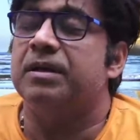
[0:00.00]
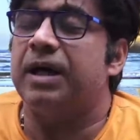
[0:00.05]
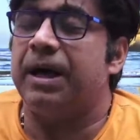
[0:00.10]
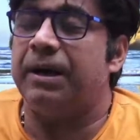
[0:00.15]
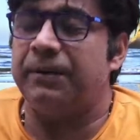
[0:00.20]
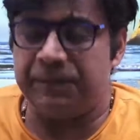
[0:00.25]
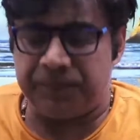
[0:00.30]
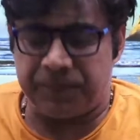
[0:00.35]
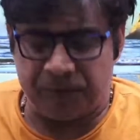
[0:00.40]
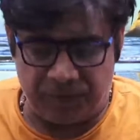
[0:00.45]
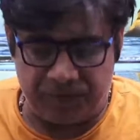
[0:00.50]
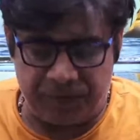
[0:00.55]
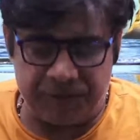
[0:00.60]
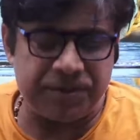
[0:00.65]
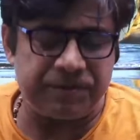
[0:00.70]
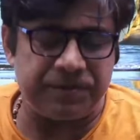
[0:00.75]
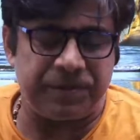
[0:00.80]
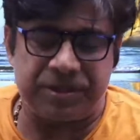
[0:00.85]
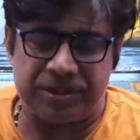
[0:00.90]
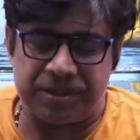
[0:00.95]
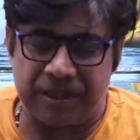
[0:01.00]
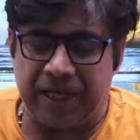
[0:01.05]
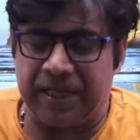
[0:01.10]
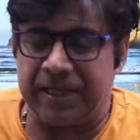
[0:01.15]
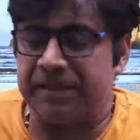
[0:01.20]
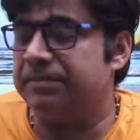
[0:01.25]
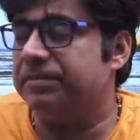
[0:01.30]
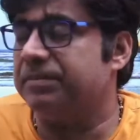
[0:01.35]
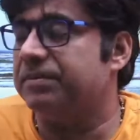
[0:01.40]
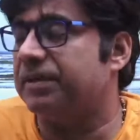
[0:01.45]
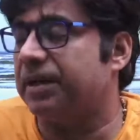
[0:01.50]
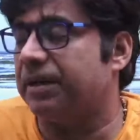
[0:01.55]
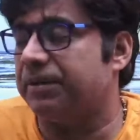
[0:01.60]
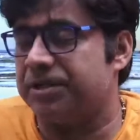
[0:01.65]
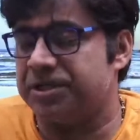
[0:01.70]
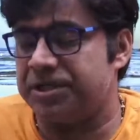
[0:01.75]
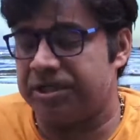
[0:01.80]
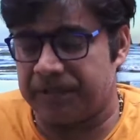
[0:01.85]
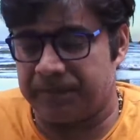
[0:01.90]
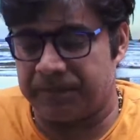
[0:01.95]
I will prove it with time. I
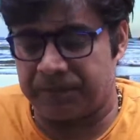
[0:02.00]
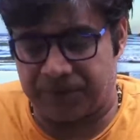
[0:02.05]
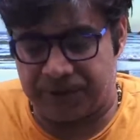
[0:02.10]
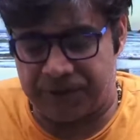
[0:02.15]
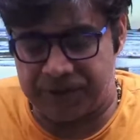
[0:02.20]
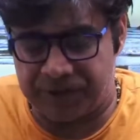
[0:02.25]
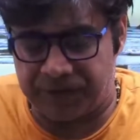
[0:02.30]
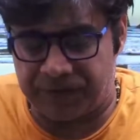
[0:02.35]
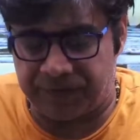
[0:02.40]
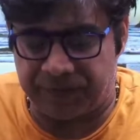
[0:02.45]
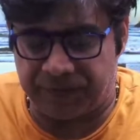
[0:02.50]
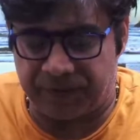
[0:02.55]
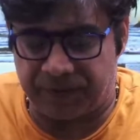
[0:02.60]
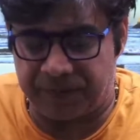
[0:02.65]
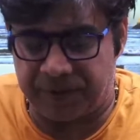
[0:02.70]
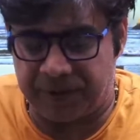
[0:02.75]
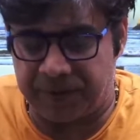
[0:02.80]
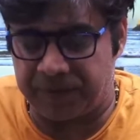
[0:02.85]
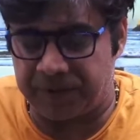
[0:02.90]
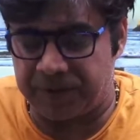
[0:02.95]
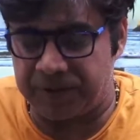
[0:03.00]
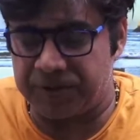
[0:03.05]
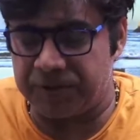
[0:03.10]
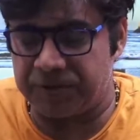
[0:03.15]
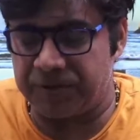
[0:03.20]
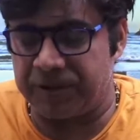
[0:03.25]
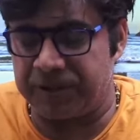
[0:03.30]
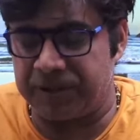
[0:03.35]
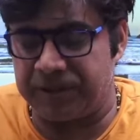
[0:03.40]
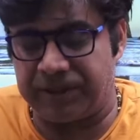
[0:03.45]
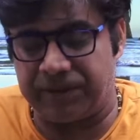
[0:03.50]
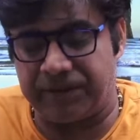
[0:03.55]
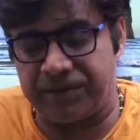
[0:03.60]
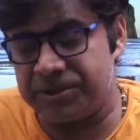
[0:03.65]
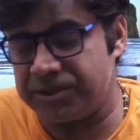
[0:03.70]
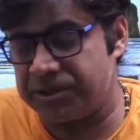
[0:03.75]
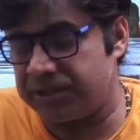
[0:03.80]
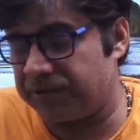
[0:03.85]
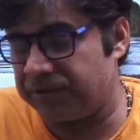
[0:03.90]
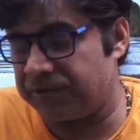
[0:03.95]
will take up questions from paper 2 and then I will
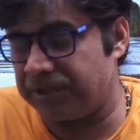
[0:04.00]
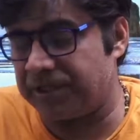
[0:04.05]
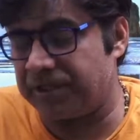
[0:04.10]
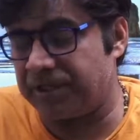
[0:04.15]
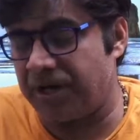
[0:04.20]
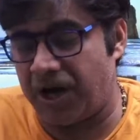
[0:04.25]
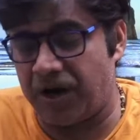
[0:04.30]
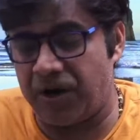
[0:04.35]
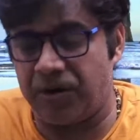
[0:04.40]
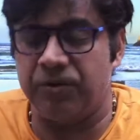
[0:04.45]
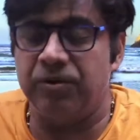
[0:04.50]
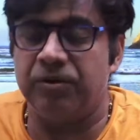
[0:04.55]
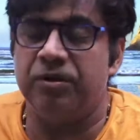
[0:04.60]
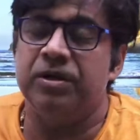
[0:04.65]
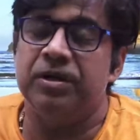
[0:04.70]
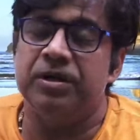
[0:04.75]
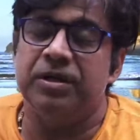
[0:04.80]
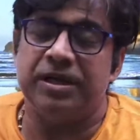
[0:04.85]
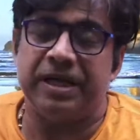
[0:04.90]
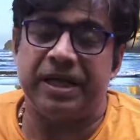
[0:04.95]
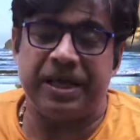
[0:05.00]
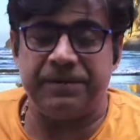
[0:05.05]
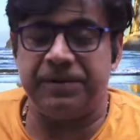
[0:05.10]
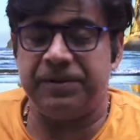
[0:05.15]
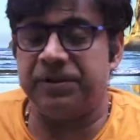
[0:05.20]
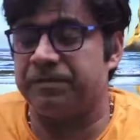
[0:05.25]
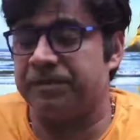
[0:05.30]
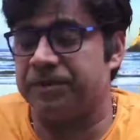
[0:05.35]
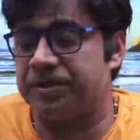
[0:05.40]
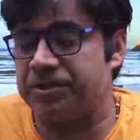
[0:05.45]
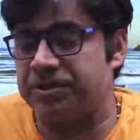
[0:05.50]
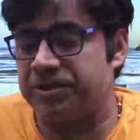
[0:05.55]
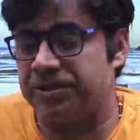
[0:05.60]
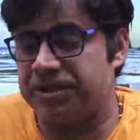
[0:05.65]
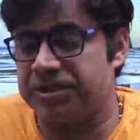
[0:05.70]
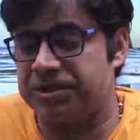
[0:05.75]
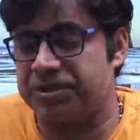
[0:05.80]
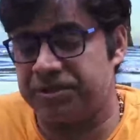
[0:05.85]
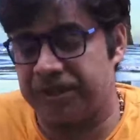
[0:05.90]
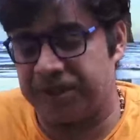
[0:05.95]
tell you that how every question
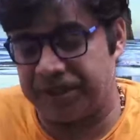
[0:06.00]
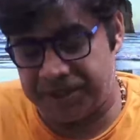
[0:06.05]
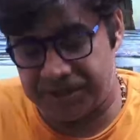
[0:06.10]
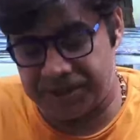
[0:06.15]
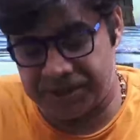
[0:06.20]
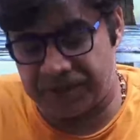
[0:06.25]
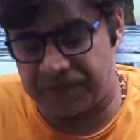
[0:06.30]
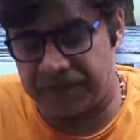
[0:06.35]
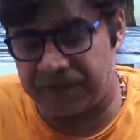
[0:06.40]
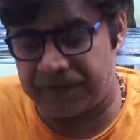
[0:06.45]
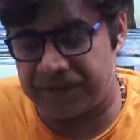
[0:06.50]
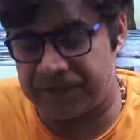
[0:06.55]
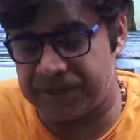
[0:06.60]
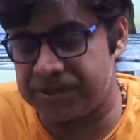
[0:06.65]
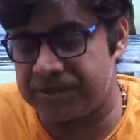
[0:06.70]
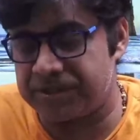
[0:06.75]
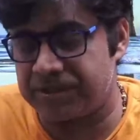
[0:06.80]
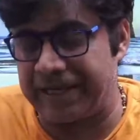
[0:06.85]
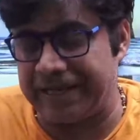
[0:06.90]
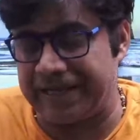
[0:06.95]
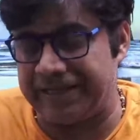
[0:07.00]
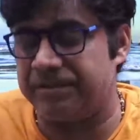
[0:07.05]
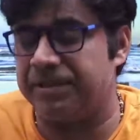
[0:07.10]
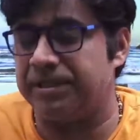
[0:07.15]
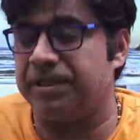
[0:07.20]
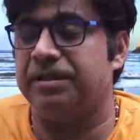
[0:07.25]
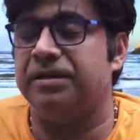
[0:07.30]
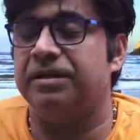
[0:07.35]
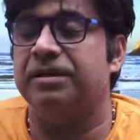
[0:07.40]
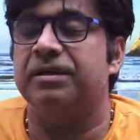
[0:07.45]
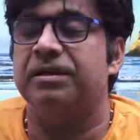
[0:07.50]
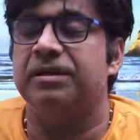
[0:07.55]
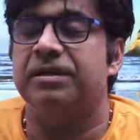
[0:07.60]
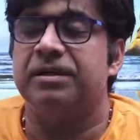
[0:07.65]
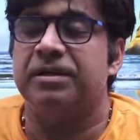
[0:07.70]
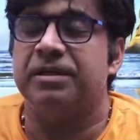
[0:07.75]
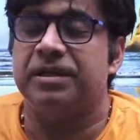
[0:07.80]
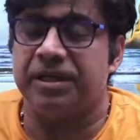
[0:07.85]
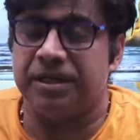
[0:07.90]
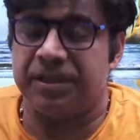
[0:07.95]
is traditional first and then
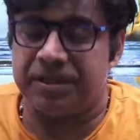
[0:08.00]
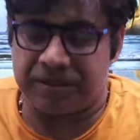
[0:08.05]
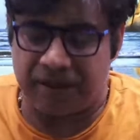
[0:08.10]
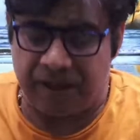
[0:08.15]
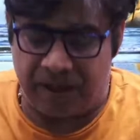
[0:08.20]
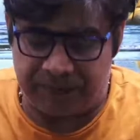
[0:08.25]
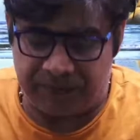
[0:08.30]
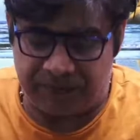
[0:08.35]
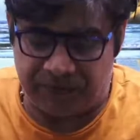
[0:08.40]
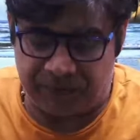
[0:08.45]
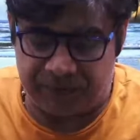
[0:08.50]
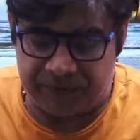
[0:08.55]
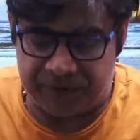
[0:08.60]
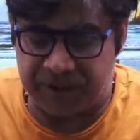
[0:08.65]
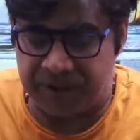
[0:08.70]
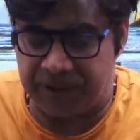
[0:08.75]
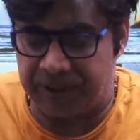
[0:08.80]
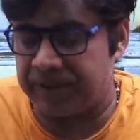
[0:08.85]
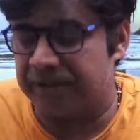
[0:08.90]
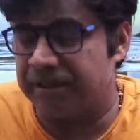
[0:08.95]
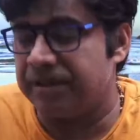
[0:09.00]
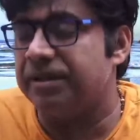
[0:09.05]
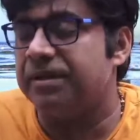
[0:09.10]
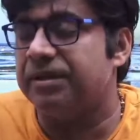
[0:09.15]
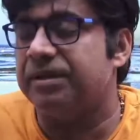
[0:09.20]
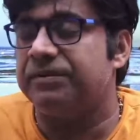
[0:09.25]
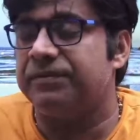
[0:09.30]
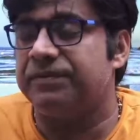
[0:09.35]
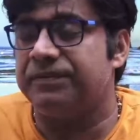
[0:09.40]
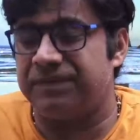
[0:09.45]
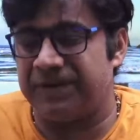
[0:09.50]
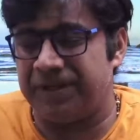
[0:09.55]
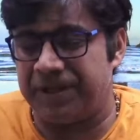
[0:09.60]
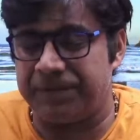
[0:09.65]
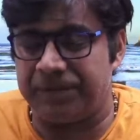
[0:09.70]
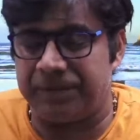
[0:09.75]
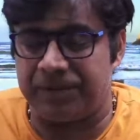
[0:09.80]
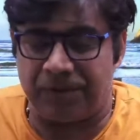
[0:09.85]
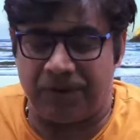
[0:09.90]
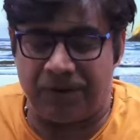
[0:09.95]
it comes with a
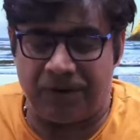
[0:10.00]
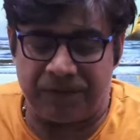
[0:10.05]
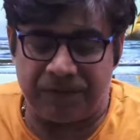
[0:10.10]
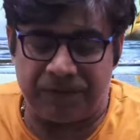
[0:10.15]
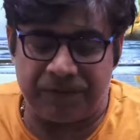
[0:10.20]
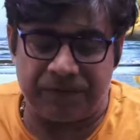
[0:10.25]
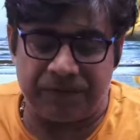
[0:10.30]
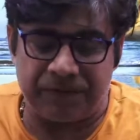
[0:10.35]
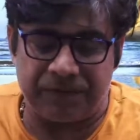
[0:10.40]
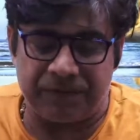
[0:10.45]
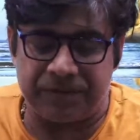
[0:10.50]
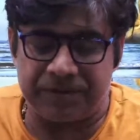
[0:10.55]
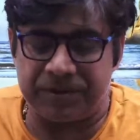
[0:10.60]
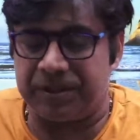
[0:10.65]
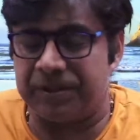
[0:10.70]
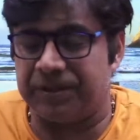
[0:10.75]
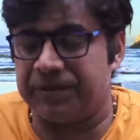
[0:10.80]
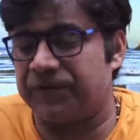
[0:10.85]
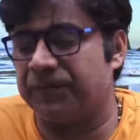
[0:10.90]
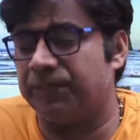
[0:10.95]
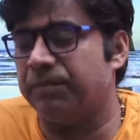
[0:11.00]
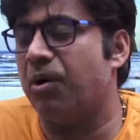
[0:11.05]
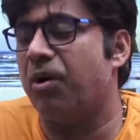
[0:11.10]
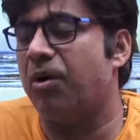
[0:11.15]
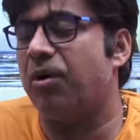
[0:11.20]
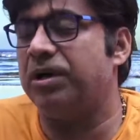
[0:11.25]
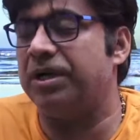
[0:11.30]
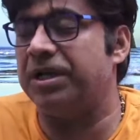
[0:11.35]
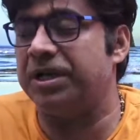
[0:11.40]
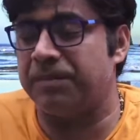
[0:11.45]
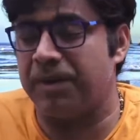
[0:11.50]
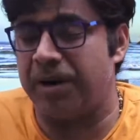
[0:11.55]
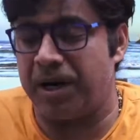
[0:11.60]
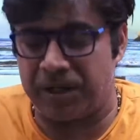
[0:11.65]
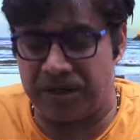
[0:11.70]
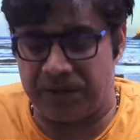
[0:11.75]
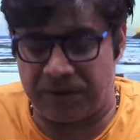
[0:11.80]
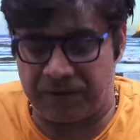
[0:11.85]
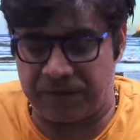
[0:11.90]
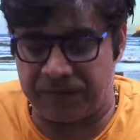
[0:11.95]
flavor of, with a small
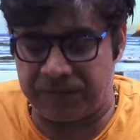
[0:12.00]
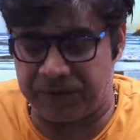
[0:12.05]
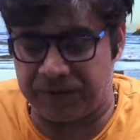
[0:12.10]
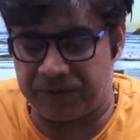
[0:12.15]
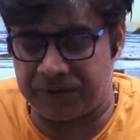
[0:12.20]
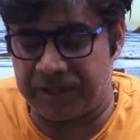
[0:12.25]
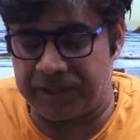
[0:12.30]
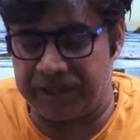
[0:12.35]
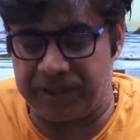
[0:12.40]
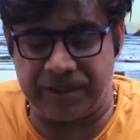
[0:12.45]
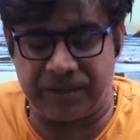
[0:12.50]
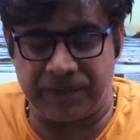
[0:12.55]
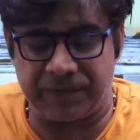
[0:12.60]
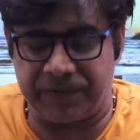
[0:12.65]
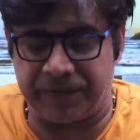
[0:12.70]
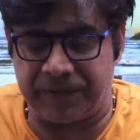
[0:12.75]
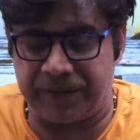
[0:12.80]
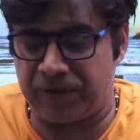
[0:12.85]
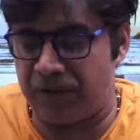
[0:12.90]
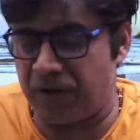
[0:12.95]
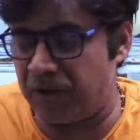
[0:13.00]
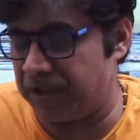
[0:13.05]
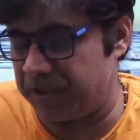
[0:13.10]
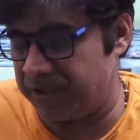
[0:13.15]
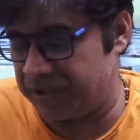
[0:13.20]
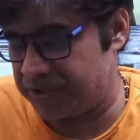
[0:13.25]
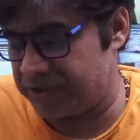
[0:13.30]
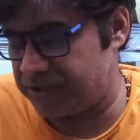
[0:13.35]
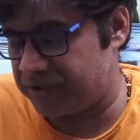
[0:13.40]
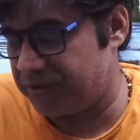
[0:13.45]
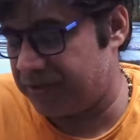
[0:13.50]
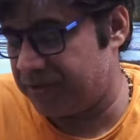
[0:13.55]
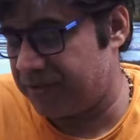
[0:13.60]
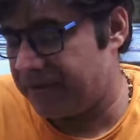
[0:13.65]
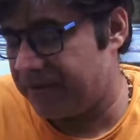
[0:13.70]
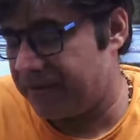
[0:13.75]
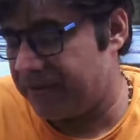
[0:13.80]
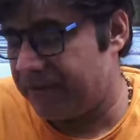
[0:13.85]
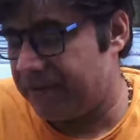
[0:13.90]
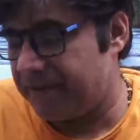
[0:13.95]
demand of your current affair knowledge.
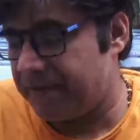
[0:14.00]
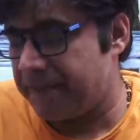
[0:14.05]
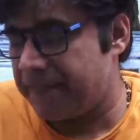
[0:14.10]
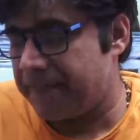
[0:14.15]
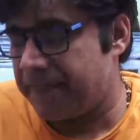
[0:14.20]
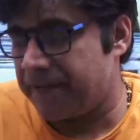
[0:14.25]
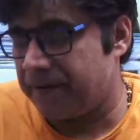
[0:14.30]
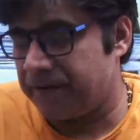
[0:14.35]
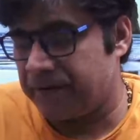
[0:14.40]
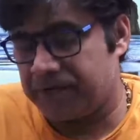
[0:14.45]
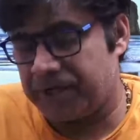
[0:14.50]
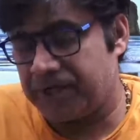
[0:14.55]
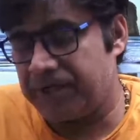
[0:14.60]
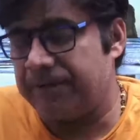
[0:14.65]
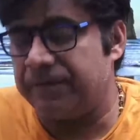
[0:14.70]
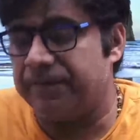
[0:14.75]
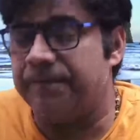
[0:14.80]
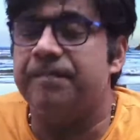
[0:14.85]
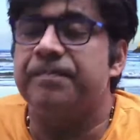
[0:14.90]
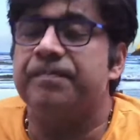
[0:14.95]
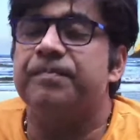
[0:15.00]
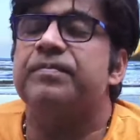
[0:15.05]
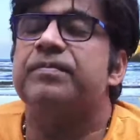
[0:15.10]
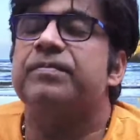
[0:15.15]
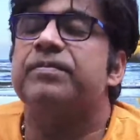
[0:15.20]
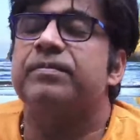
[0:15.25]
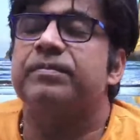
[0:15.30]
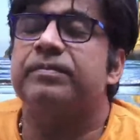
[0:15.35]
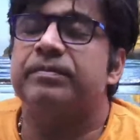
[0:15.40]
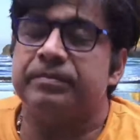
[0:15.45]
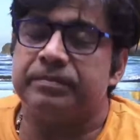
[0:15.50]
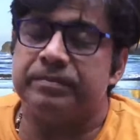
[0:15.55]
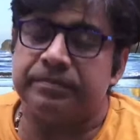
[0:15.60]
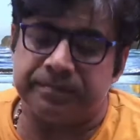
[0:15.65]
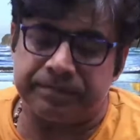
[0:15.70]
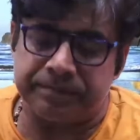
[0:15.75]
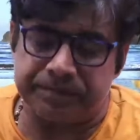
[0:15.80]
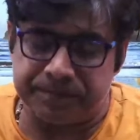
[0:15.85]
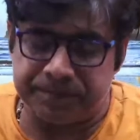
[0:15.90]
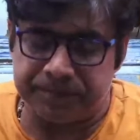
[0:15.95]
Okay,
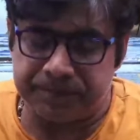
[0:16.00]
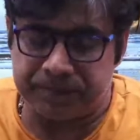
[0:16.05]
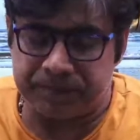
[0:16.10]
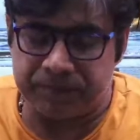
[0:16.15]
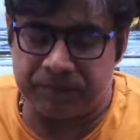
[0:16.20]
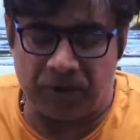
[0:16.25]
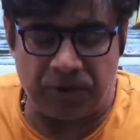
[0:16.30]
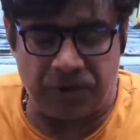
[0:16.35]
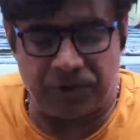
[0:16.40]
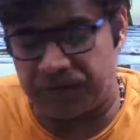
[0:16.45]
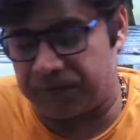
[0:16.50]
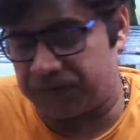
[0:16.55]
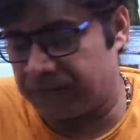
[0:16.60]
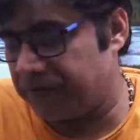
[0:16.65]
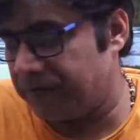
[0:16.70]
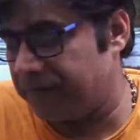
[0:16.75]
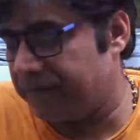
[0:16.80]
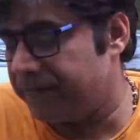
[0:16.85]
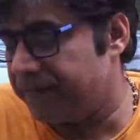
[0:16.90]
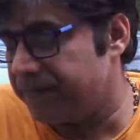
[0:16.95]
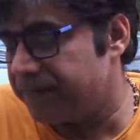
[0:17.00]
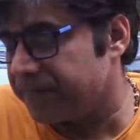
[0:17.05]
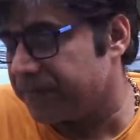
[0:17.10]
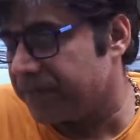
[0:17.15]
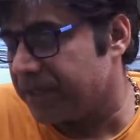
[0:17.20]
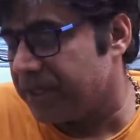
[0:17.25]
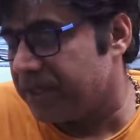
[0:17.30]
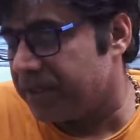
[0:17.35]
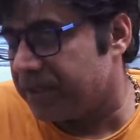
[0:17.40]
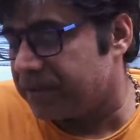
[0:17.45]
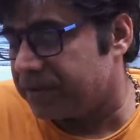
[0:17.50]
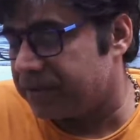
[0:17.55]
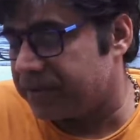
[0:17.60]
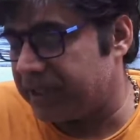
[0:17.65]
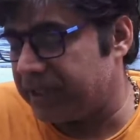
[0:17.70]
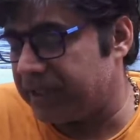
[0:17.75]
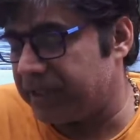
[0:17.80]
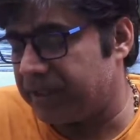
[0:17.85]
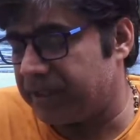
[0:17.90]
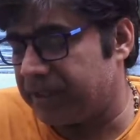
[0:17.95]
wonderful.
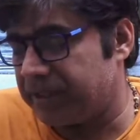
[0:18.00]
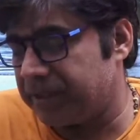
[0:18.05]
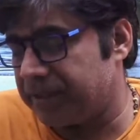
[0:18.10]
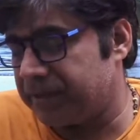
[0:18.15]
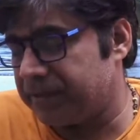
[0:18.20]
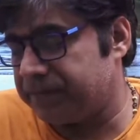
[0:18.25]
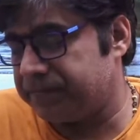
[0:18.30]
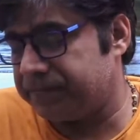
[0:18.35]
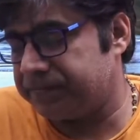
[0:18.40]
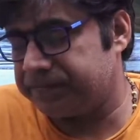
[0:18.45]
Then I